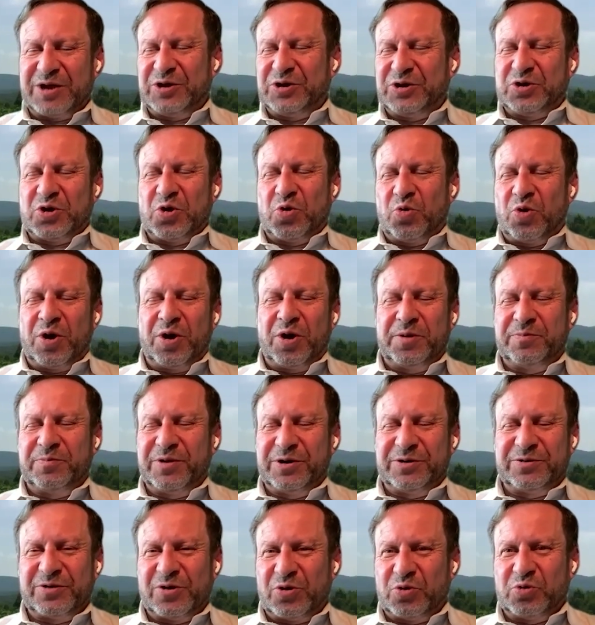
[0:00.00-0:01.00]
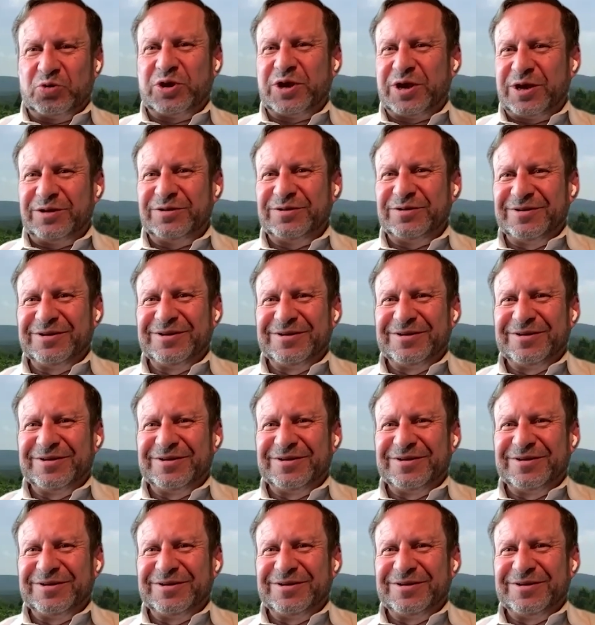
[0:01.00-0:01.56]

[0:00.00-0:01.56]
could go on, but okay.